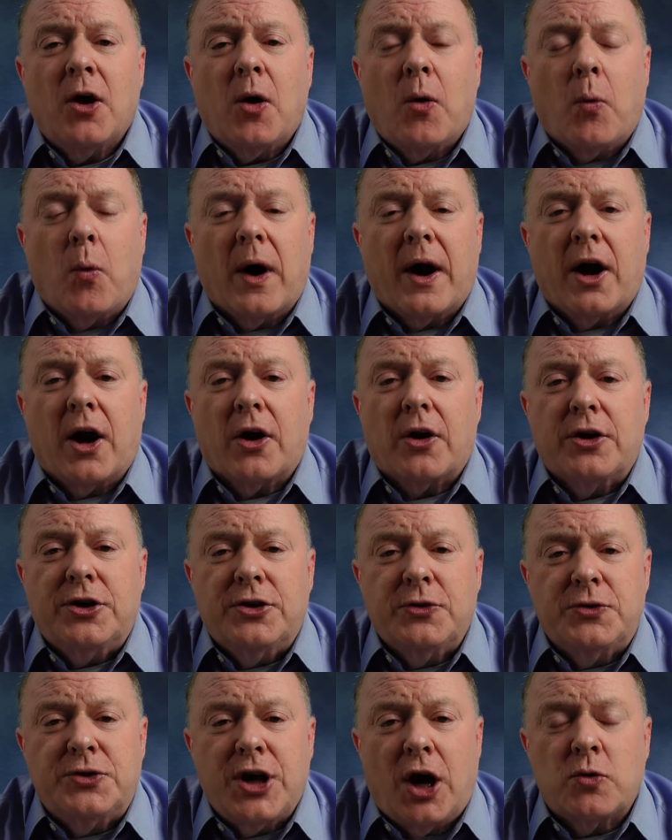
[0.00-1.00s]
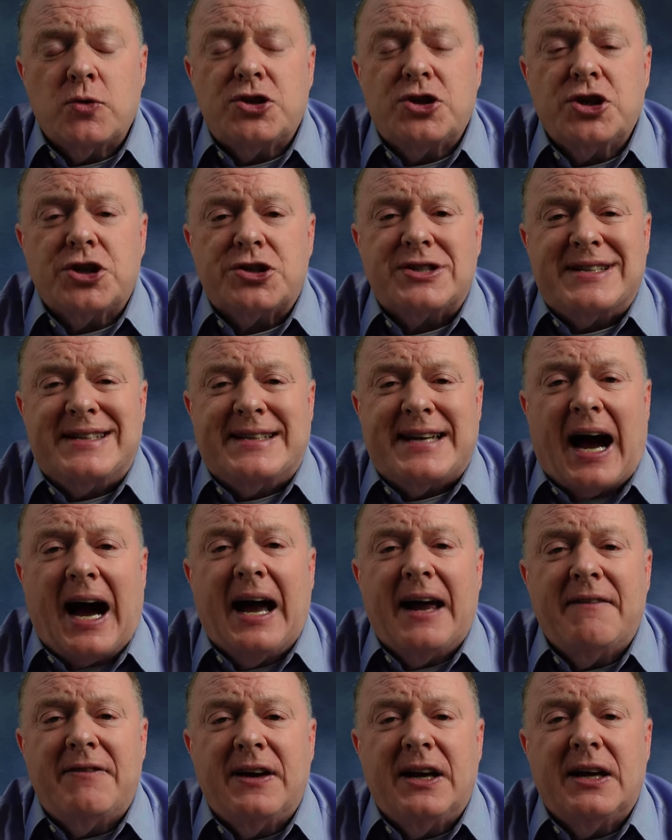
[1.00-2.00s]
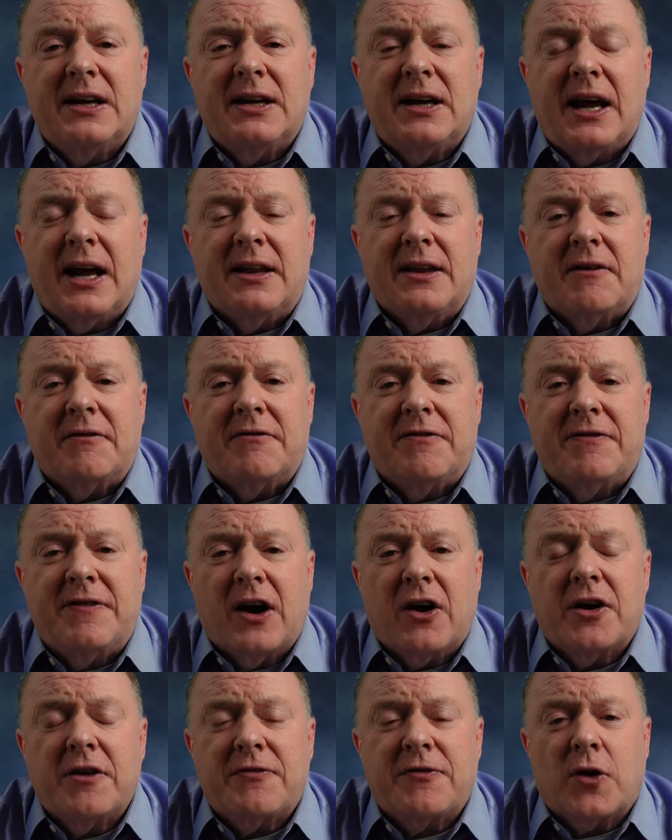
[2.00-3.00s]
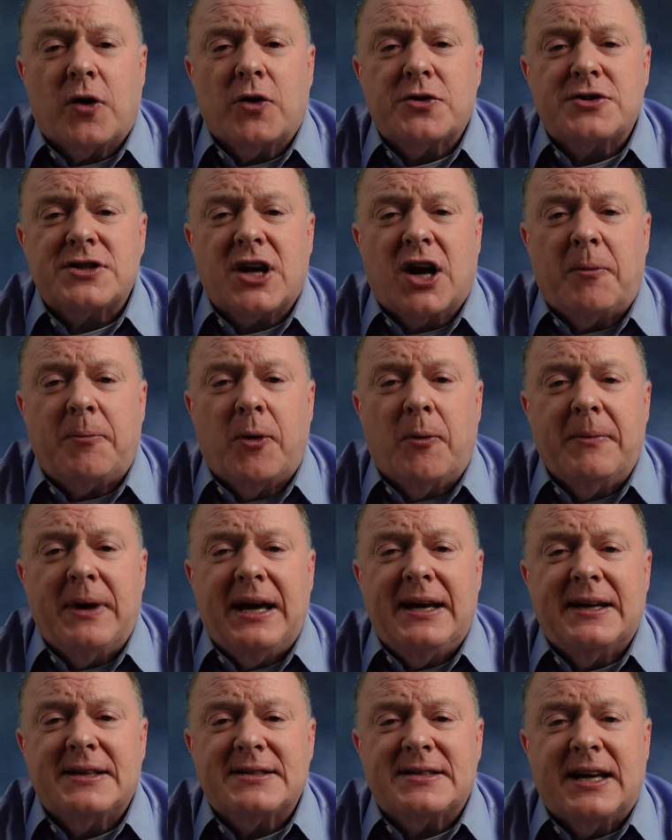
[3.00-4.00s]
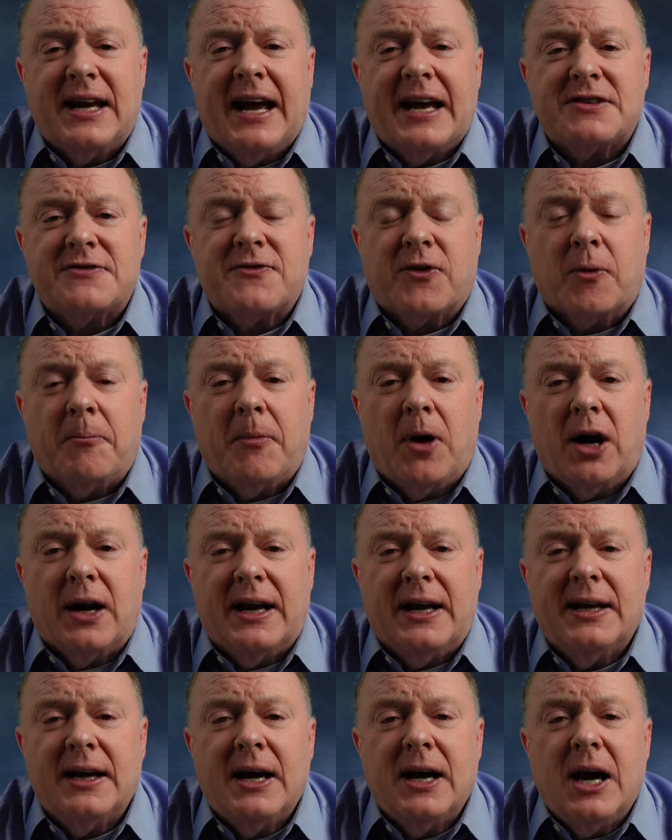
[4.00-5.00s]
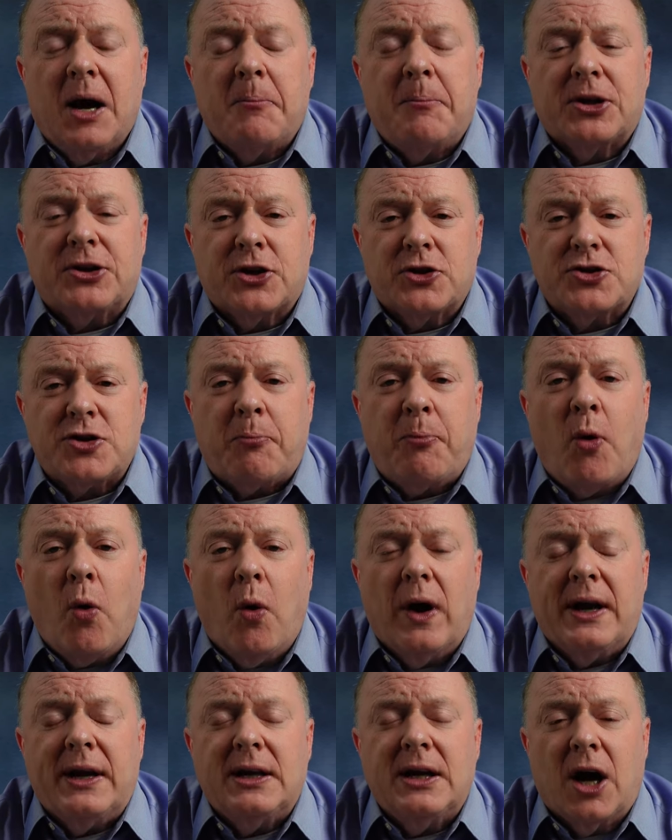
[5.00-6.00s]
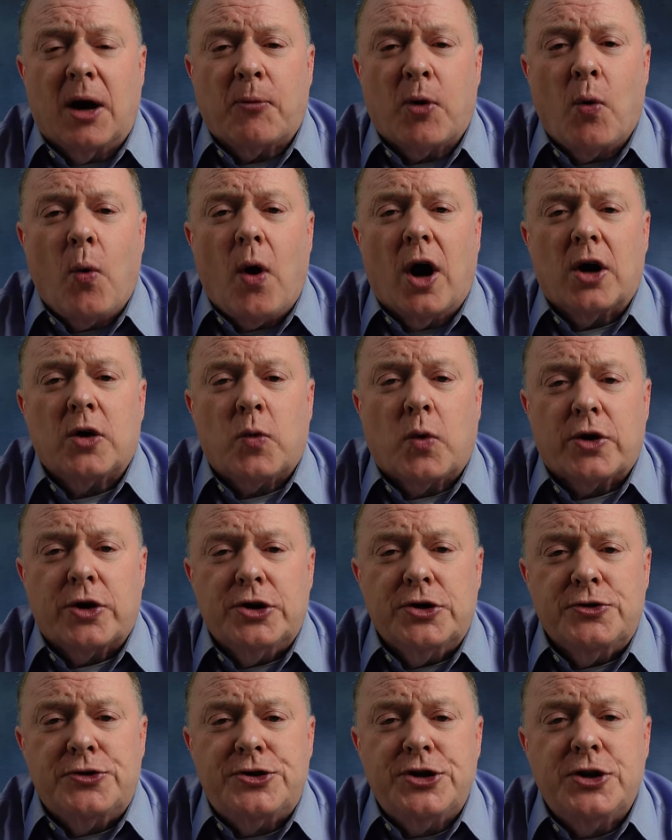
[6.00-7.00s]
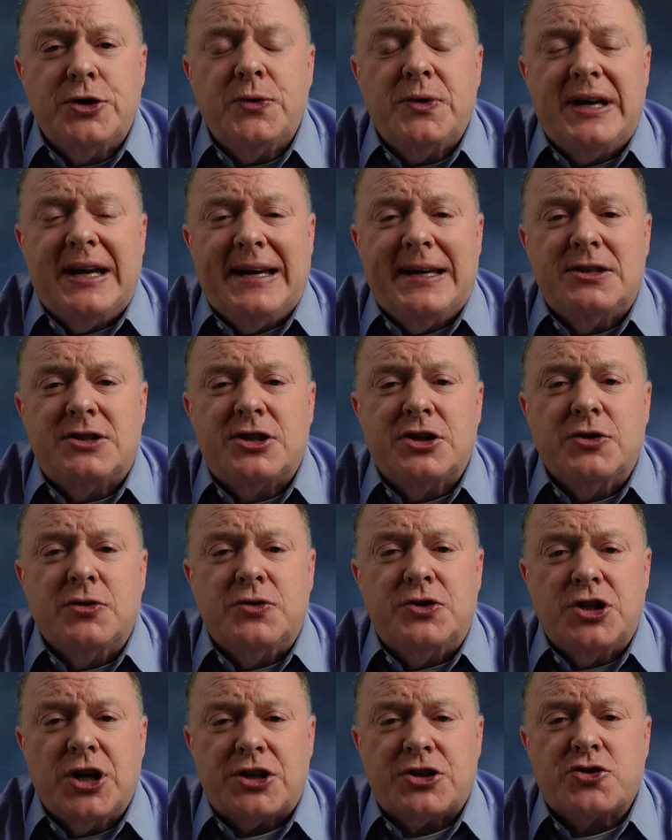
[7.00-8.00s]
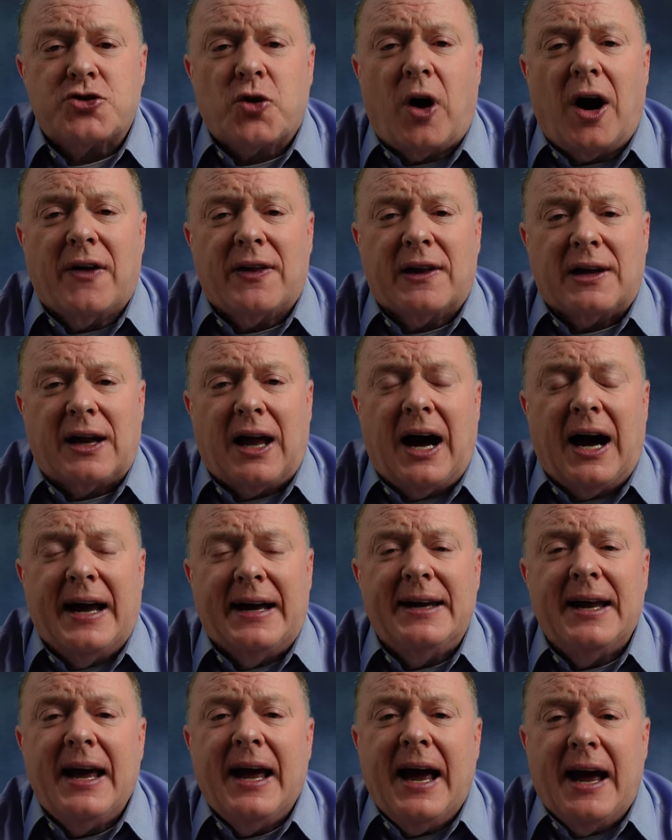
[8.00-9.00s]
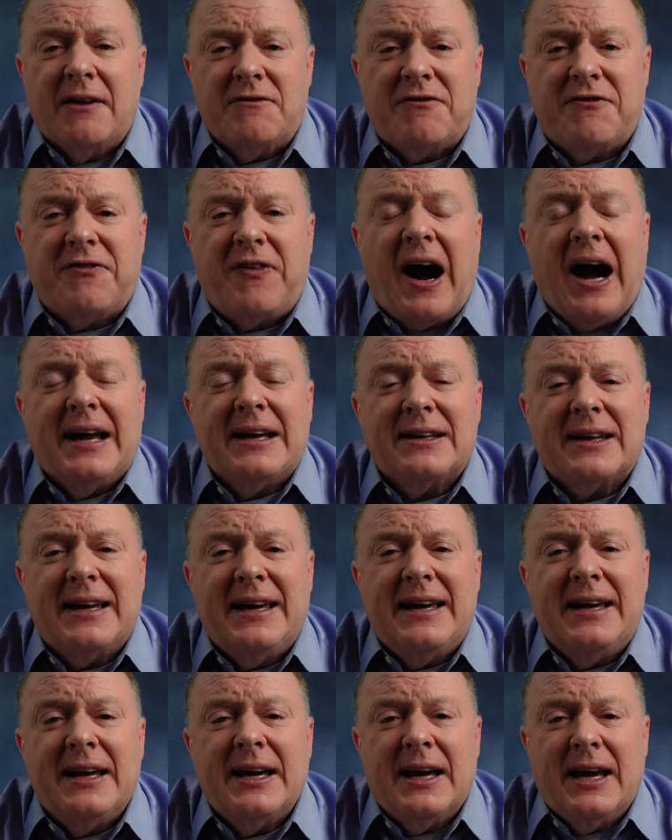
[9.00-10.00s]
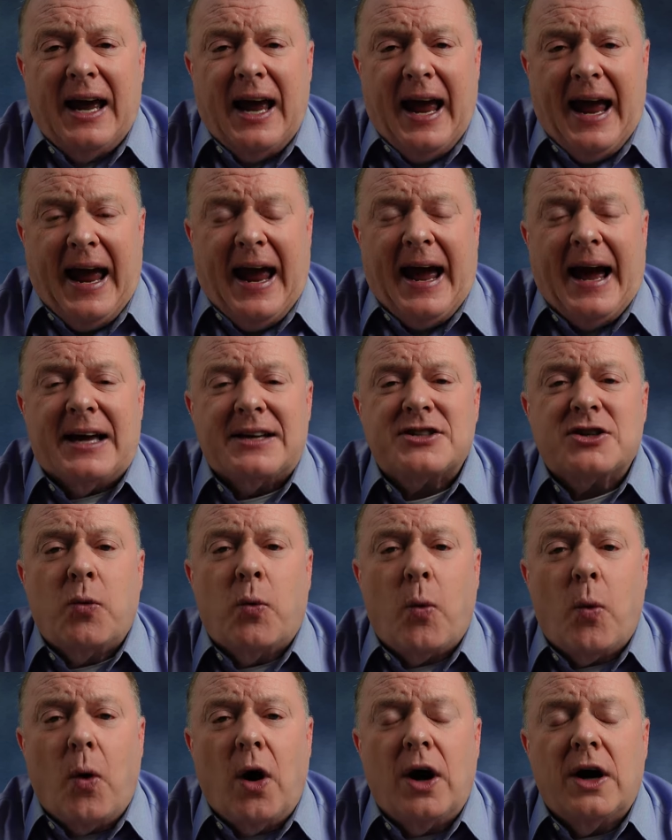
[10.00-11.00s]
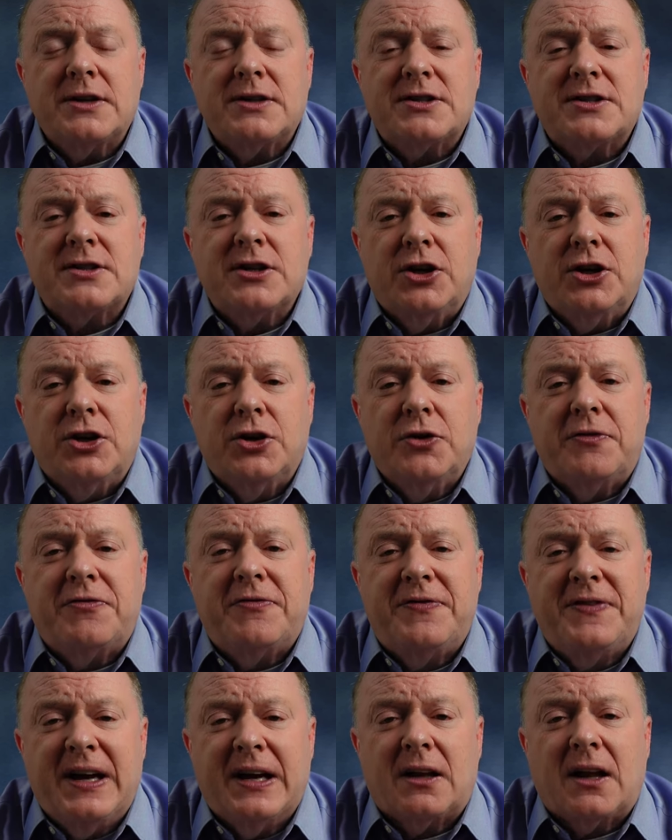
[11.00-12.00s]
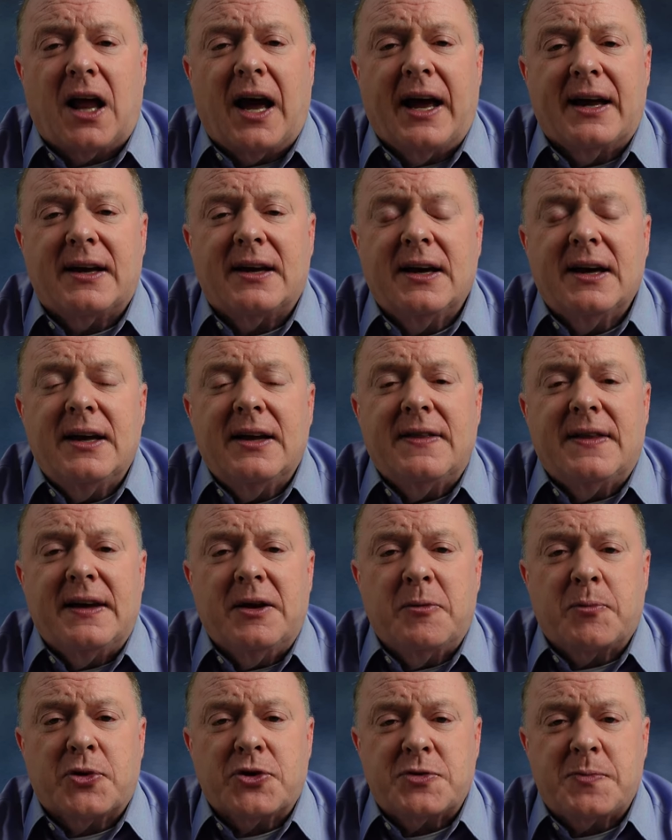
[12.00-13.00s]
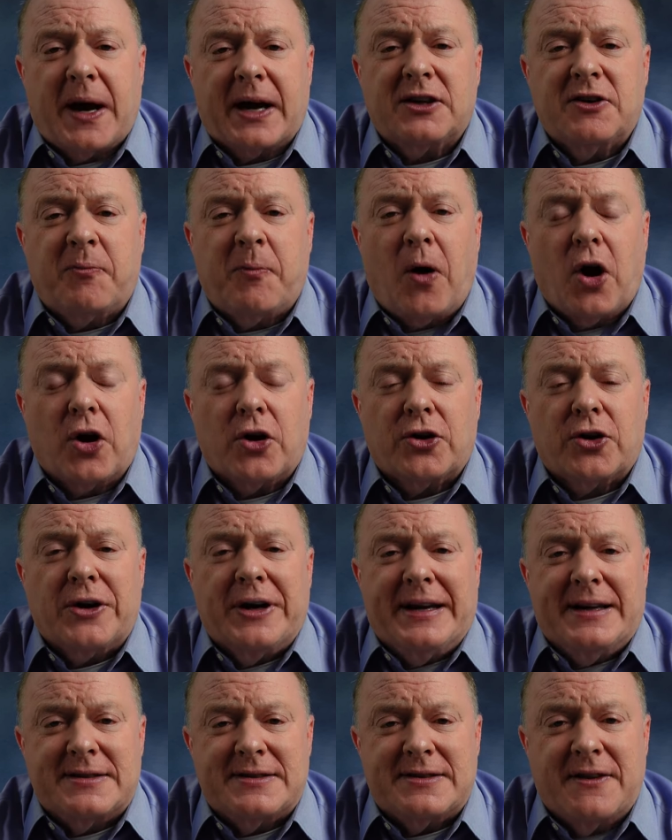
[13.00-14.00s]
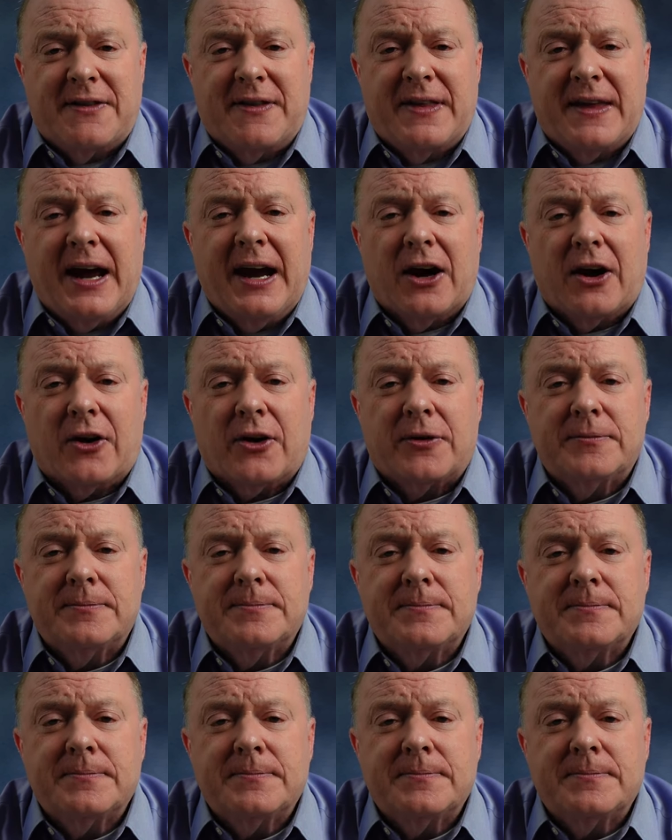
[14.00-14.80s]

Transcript: where you don't just dive in in the very first couple meetings and ask for money. But there's a point, number one, where you do need to just draw the line and finally ask once you feel like the prospective partner is there